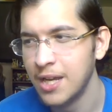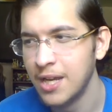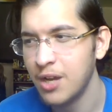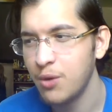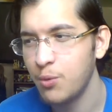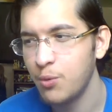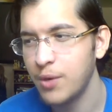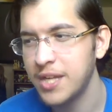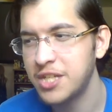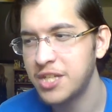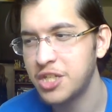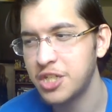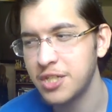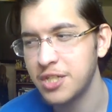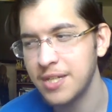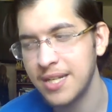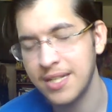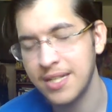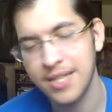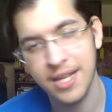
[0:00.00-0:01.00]
which
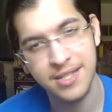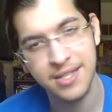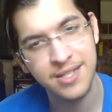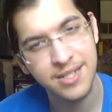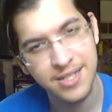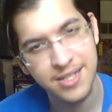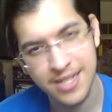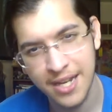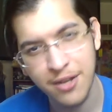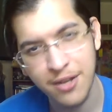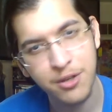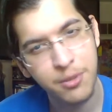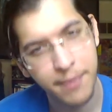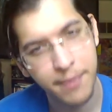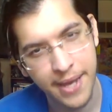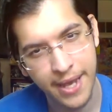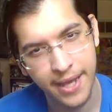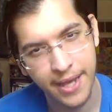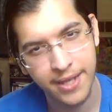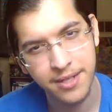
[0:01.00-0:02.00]
doesn't sound
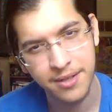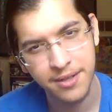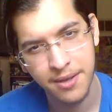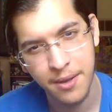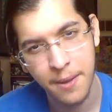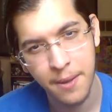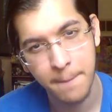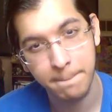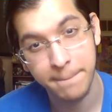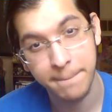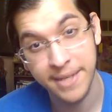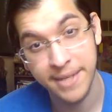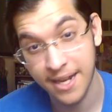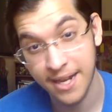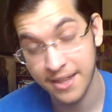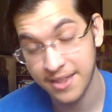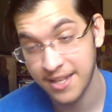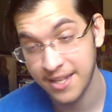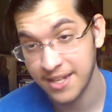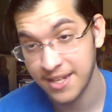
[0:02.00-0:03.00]
bad, but I
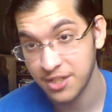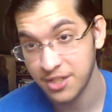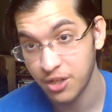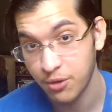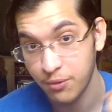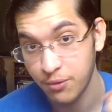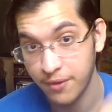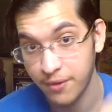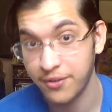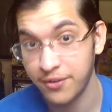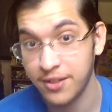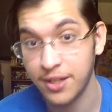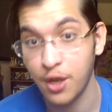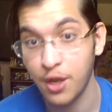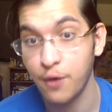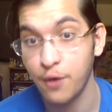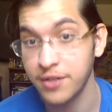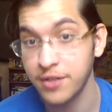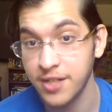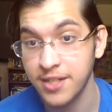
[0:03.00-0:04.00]
think is horrifically
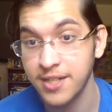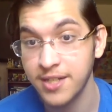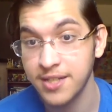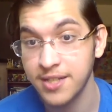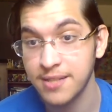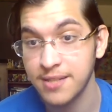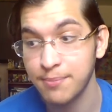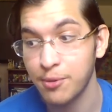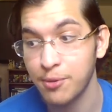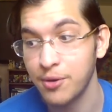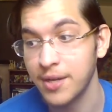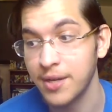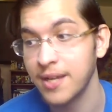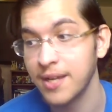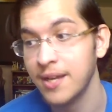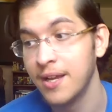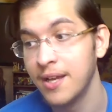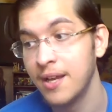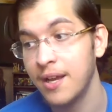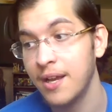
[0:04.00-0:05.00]
overdone at this point.
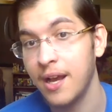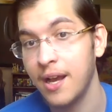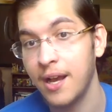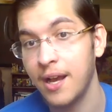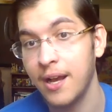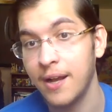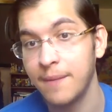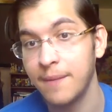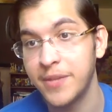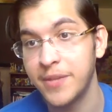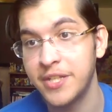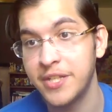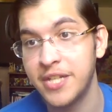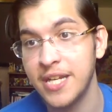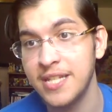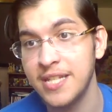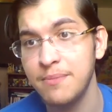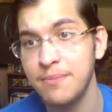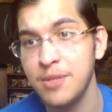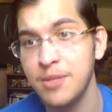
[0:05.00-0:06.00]
The
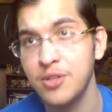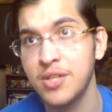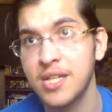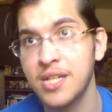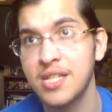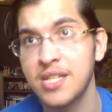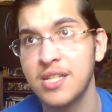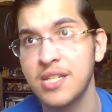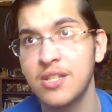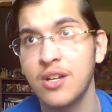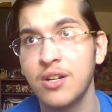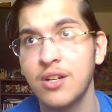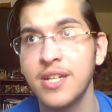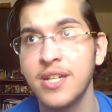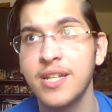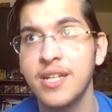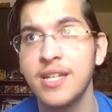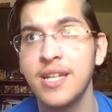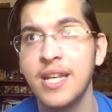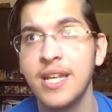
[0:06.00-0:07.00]
jazzy music
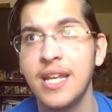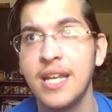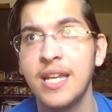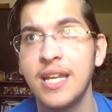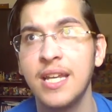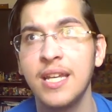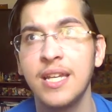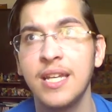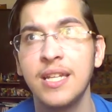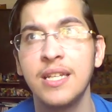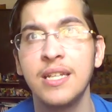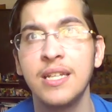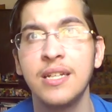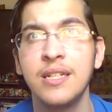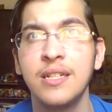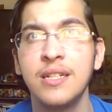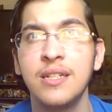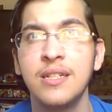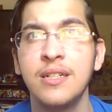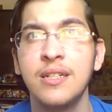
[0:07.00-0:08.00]
started in
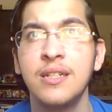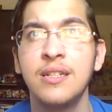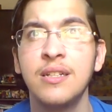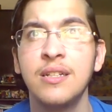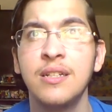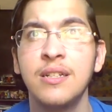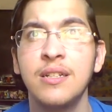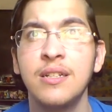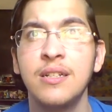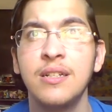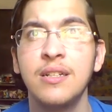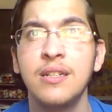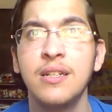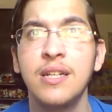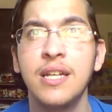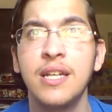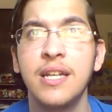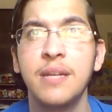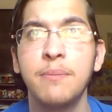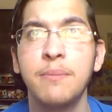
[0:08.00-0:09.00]

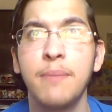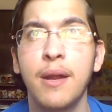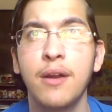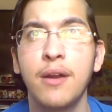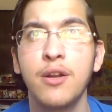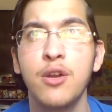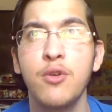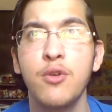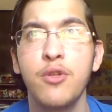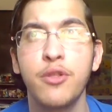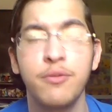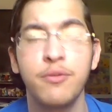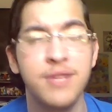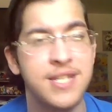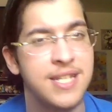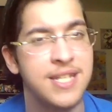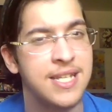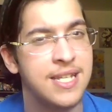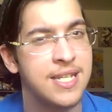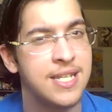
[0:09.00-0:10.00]
Mario
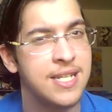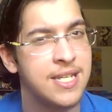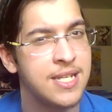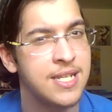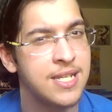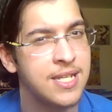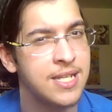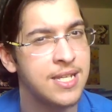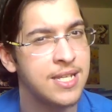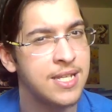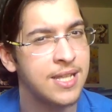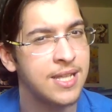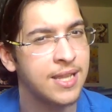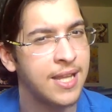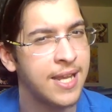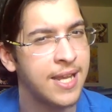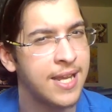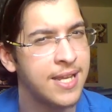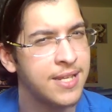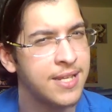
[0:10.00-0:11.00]
3D
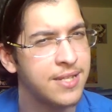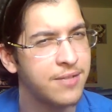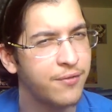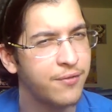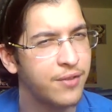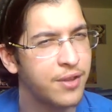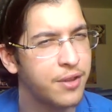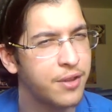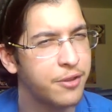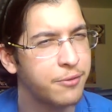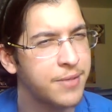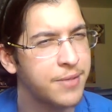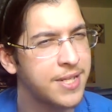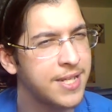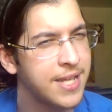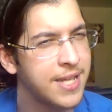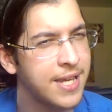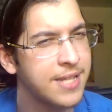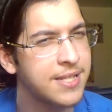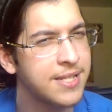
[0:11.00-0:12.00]
Land for the
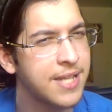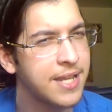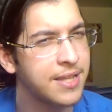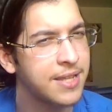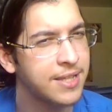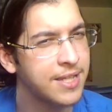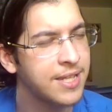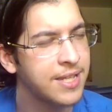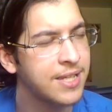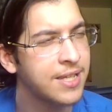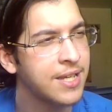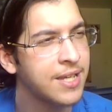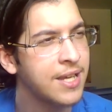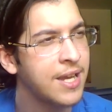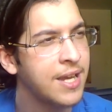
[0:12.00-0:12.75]
3DS, I think,